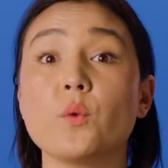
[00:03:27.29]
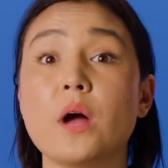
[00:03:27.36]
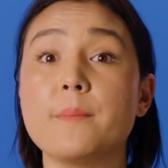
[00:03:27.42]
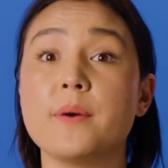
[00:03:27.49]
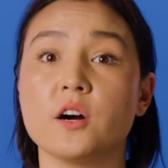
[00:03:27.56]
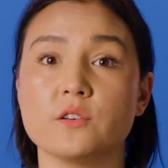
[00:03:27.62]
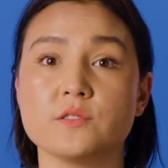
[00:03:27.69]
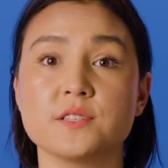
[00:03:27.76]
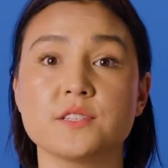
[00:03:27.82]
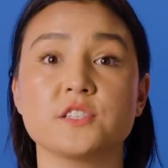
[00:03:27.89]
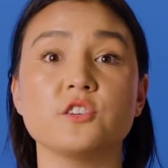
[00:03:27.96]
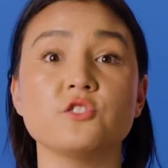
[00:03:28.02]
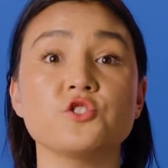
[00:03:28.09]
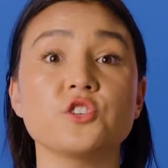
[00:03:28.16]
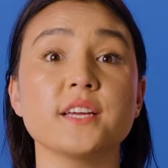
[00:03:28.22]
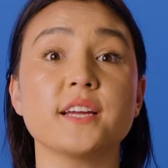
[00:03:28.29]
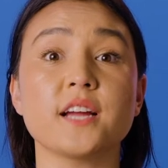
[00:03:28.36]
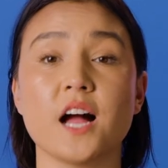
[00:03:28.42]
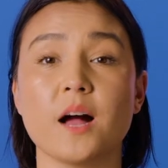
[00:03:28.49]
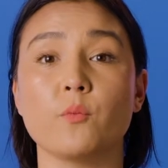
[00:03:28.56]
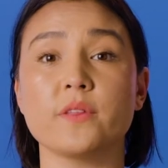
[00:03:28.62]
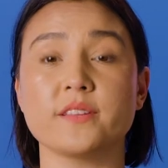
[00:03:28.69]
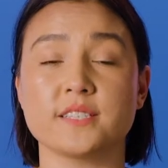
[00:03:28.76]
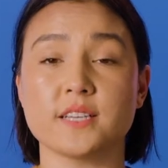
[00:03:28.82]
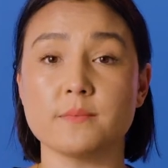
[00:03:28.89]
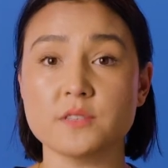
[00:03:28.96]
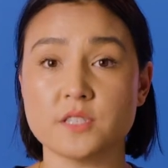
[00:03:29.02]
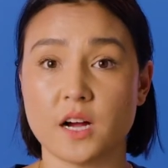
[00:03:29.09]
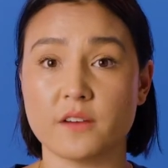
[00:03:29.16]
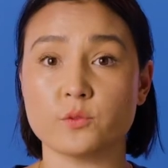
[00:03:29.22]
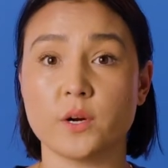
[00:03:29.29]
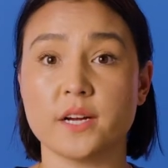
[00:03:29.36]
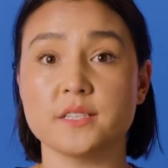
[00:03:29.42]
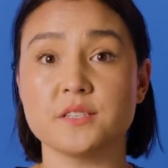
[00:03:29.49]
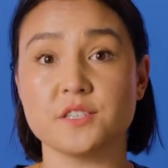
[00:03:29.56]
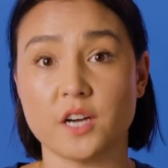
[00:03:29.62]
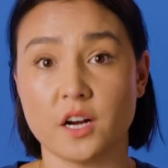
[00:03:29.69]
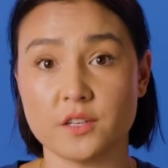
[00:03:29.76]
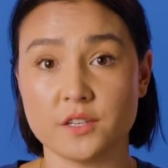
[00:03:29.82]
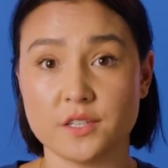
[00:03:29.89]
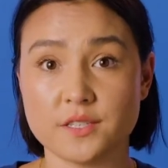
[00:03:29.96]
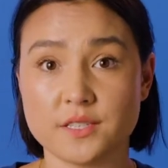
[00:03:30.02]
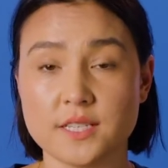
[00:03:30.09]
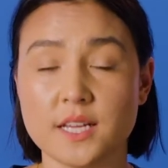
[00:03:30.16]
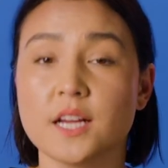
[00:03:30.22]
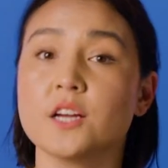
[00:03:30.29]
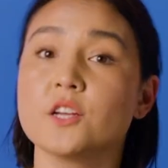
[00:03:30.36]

web hosts usually come with some software installers,